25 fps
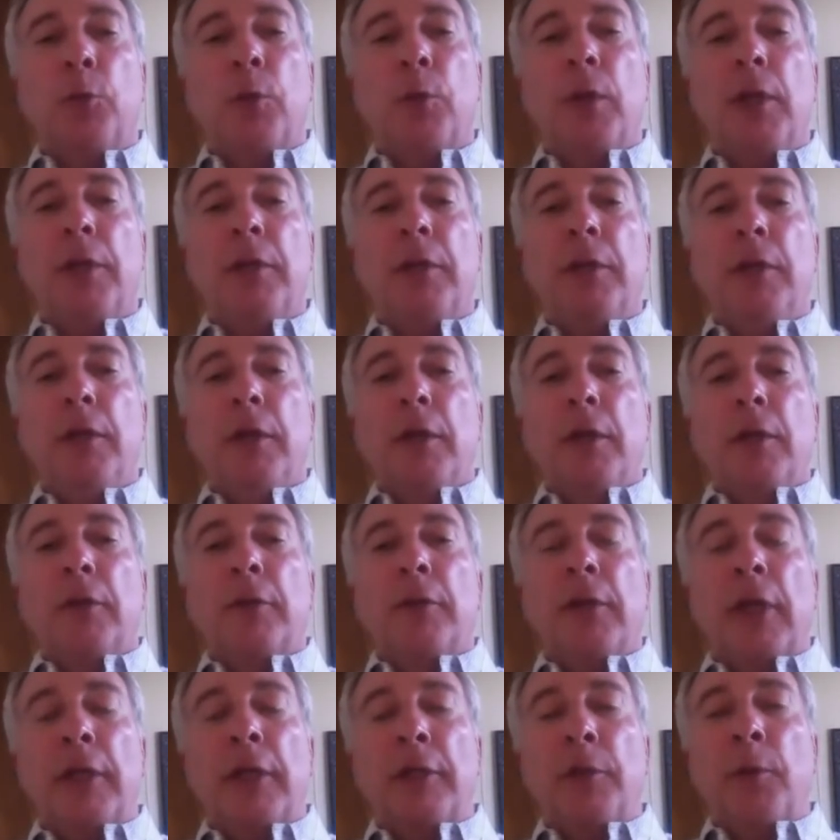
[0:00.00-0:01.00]
in
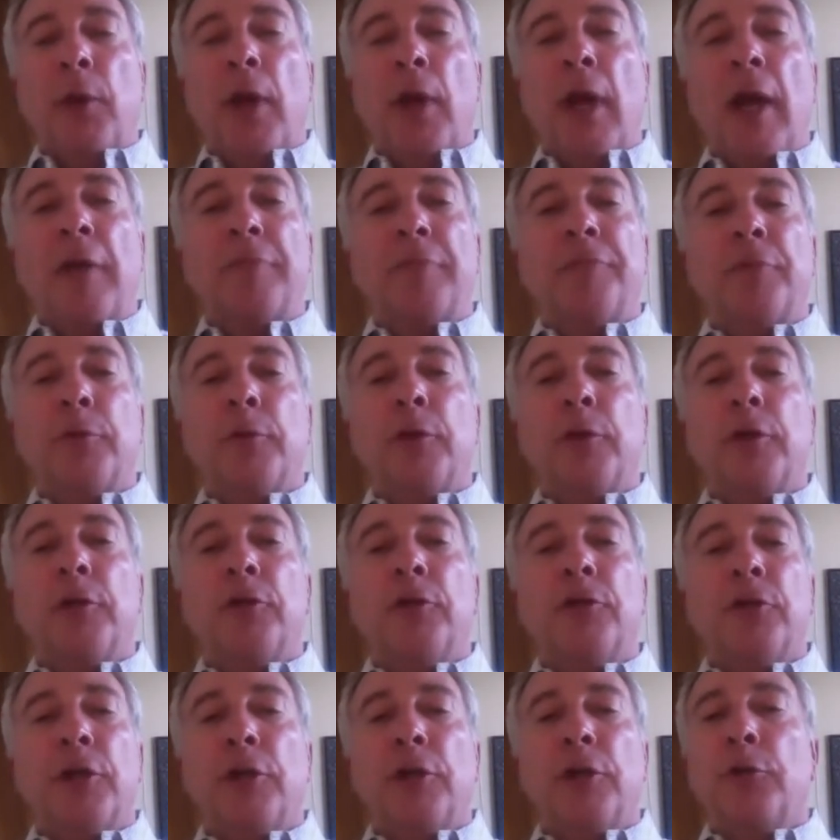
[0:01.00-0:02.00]
that you have to
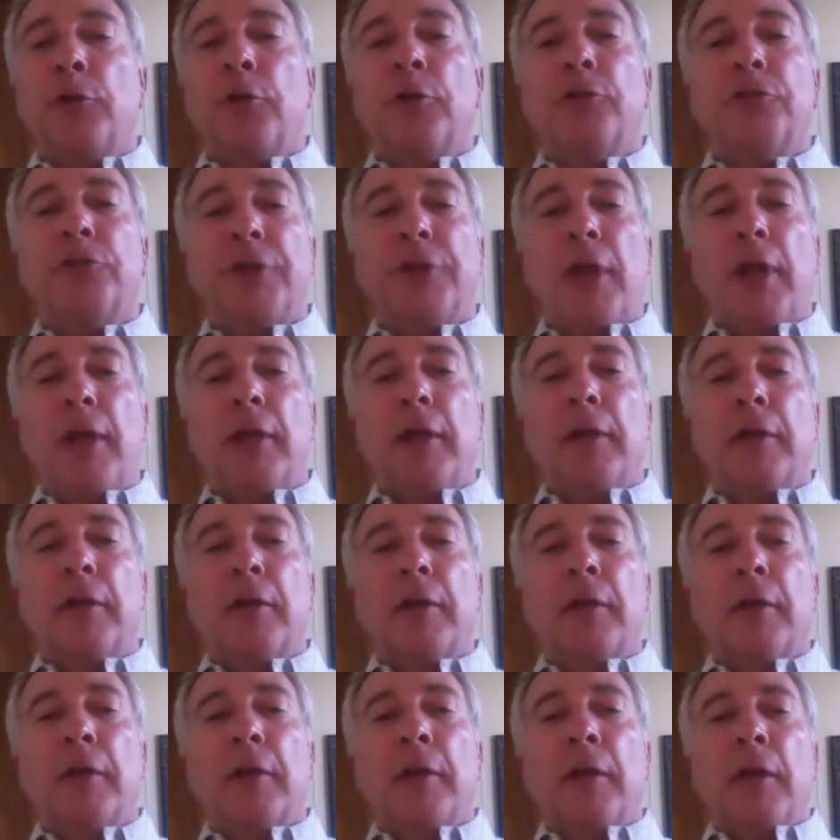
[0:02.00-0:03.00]
continue to stay.
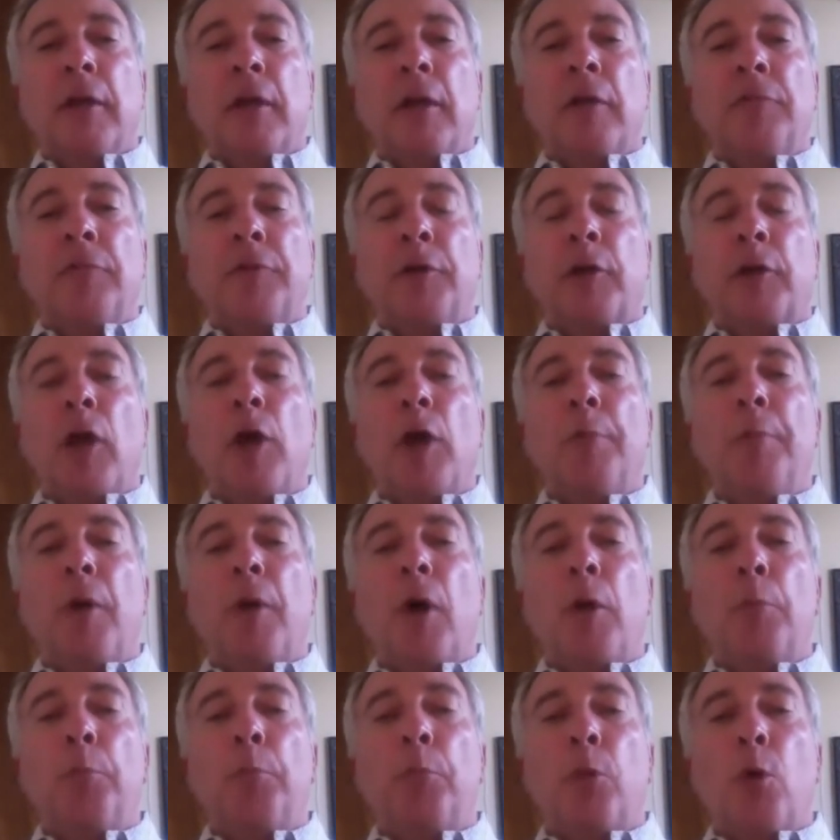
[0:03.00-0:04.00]
If you come
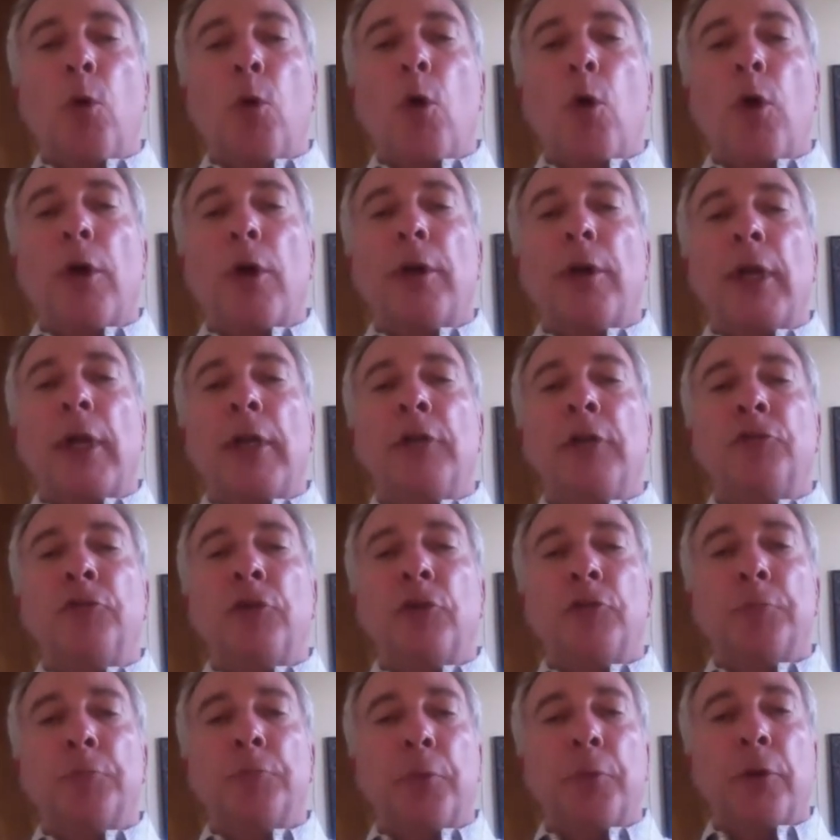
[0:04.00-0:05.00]
on board and
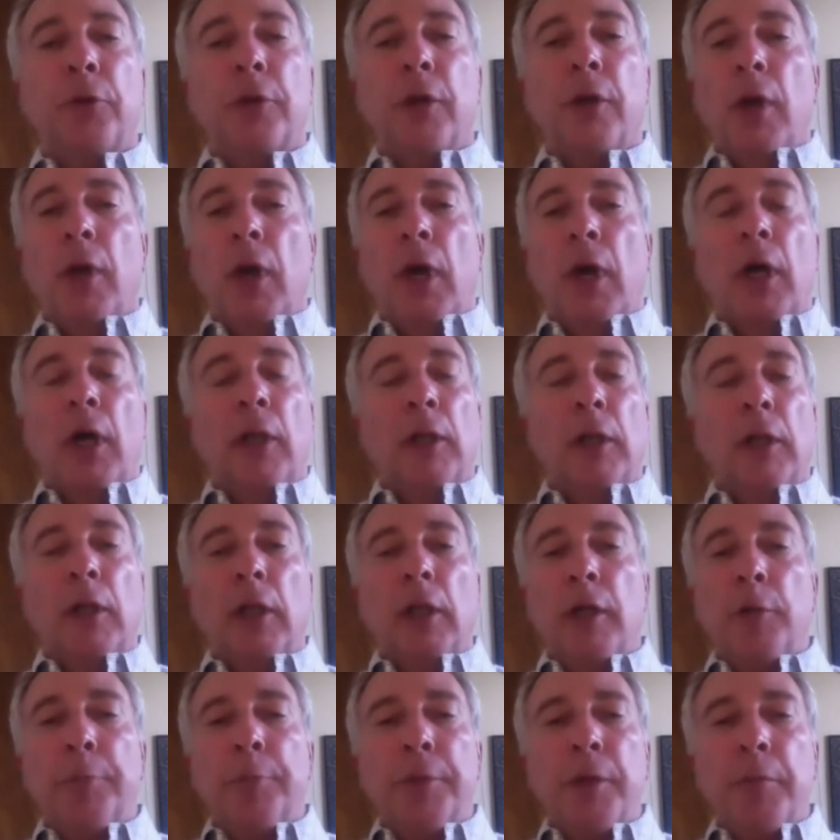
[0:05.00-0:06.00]
just put a
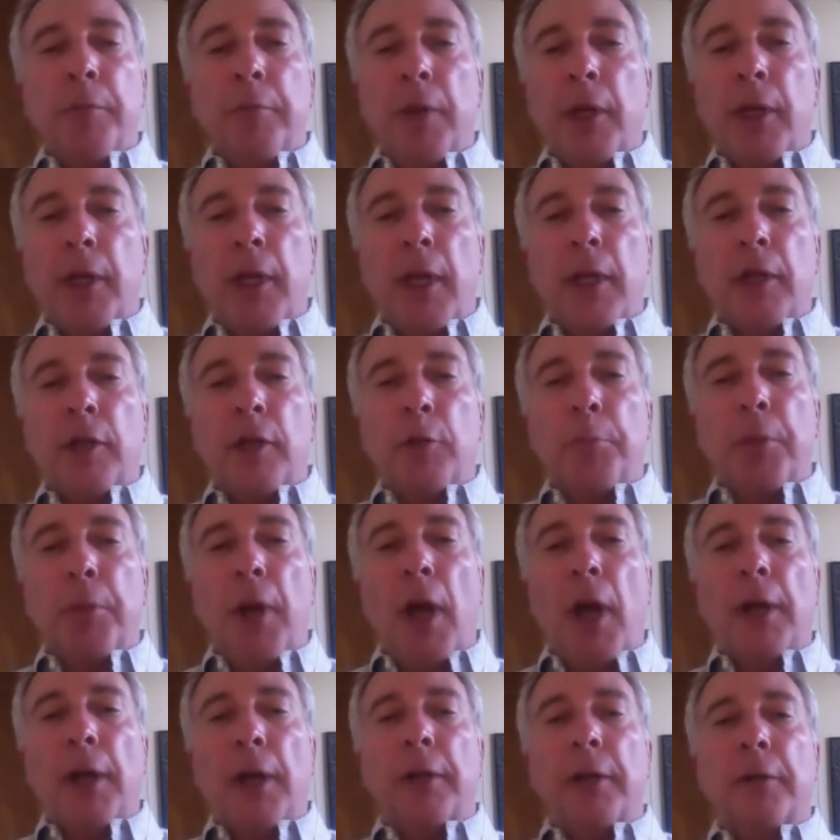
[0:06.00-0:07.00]
little bit of money out of your
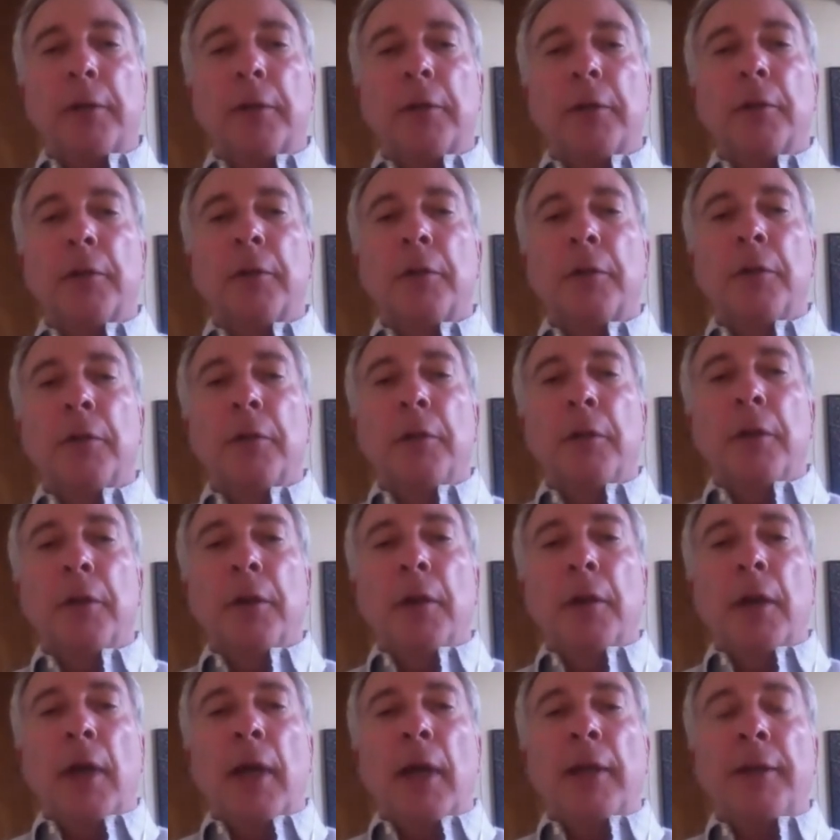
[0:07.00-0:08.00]
pocket,
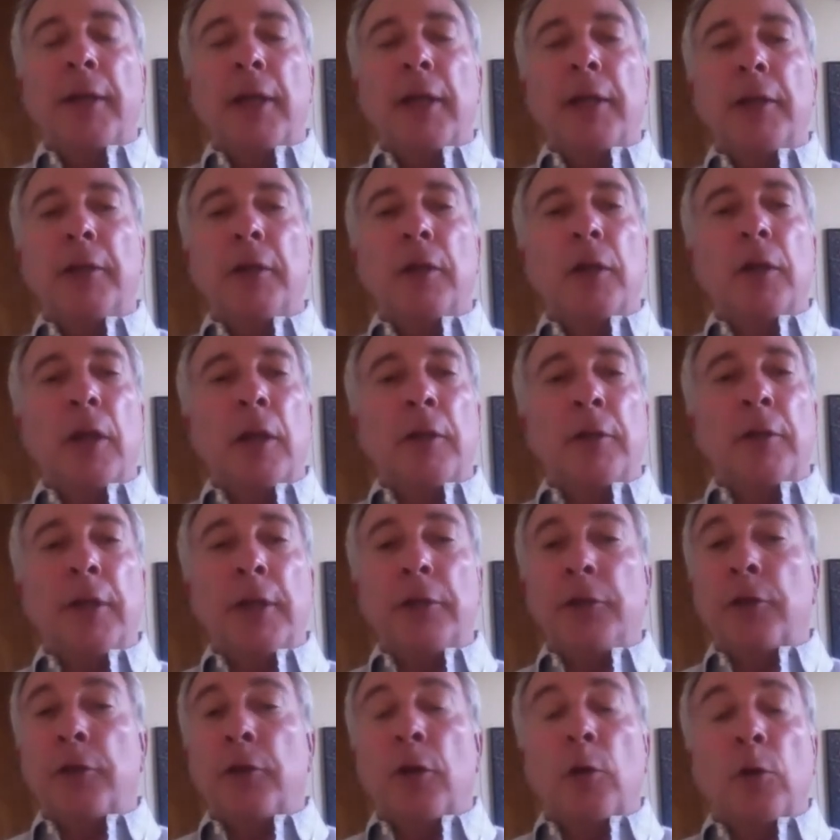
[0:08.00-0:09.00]
and then
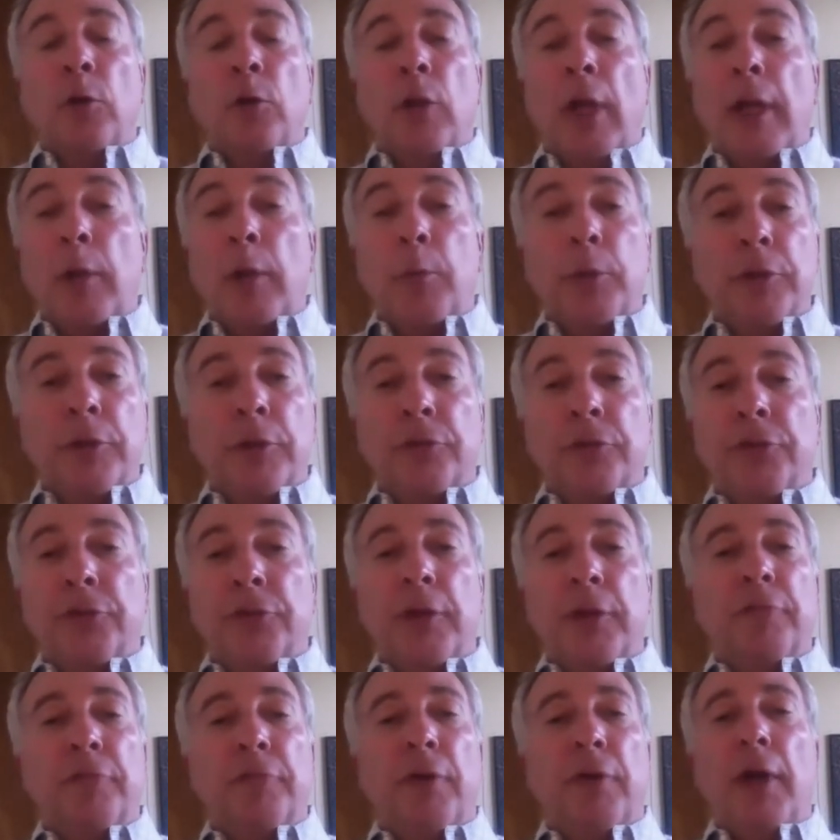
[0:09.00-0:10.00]
you don't like what you
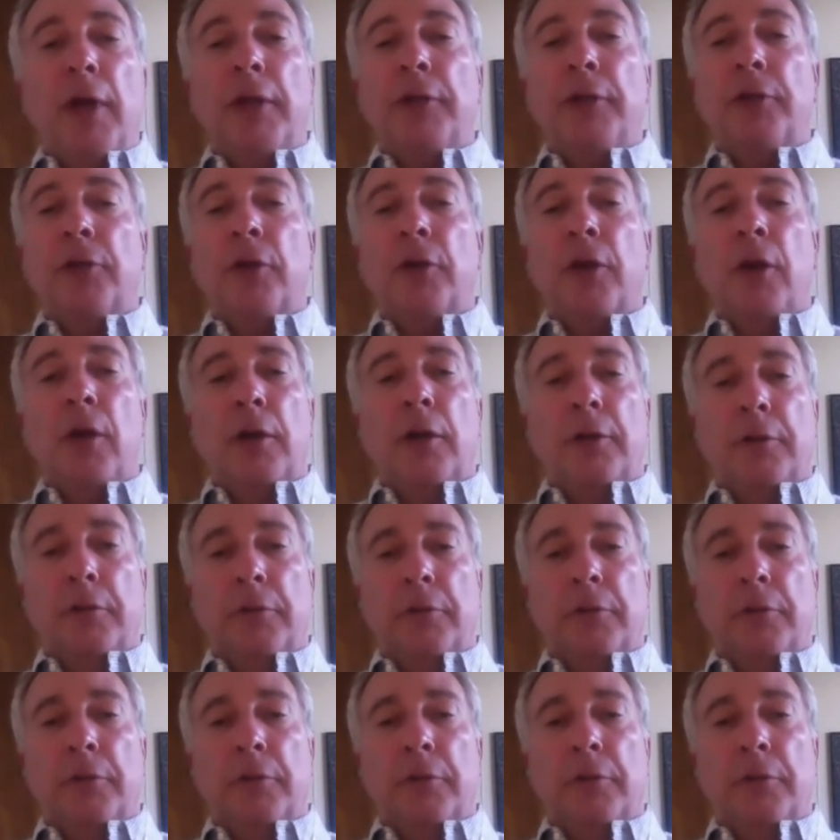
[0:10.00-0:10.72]
see, fine, you're gone.